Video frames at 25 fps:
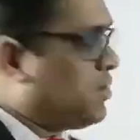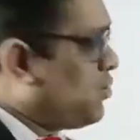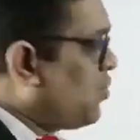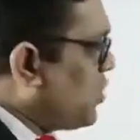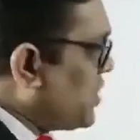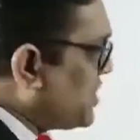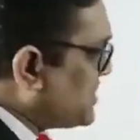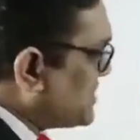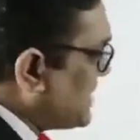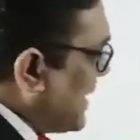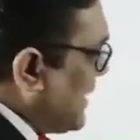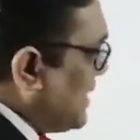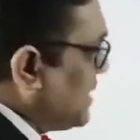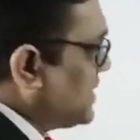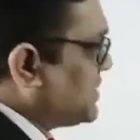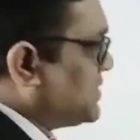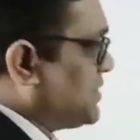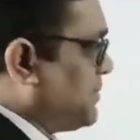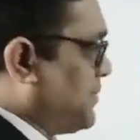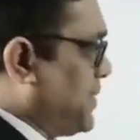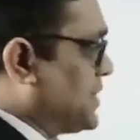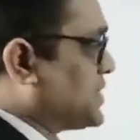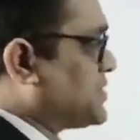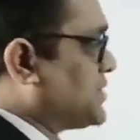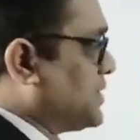What is
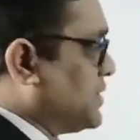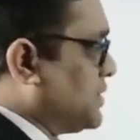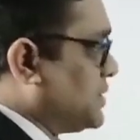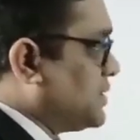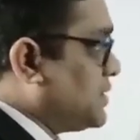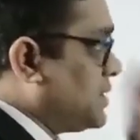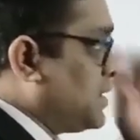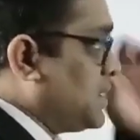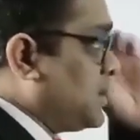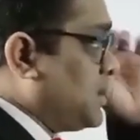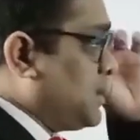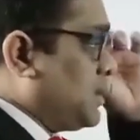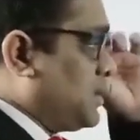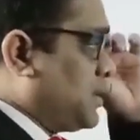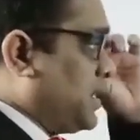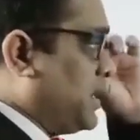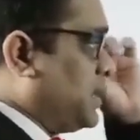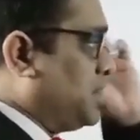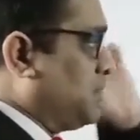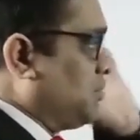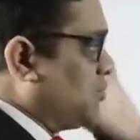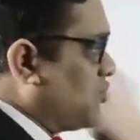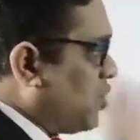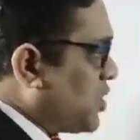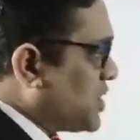anticipation, right?
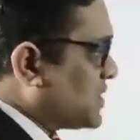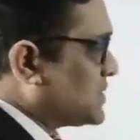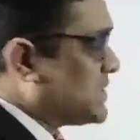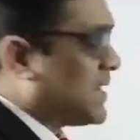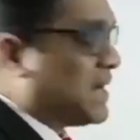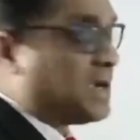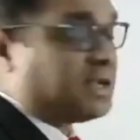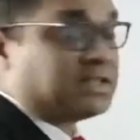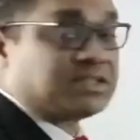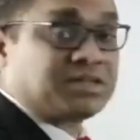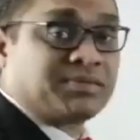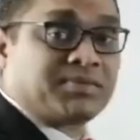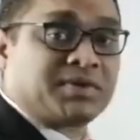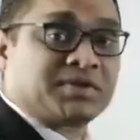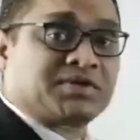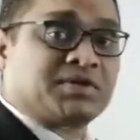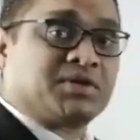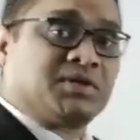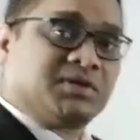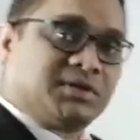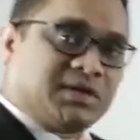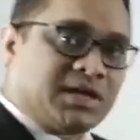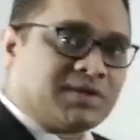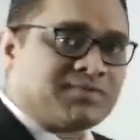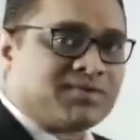What is
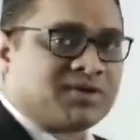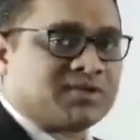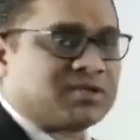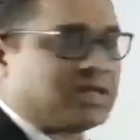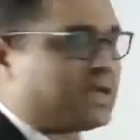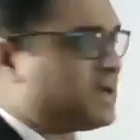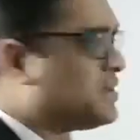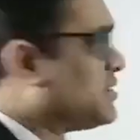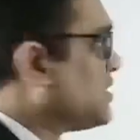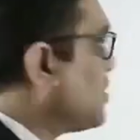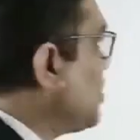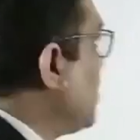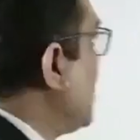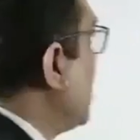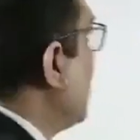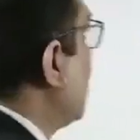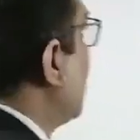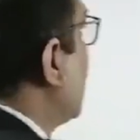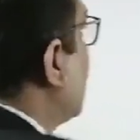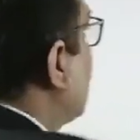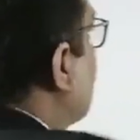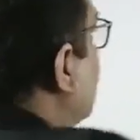anticipation? That was another All India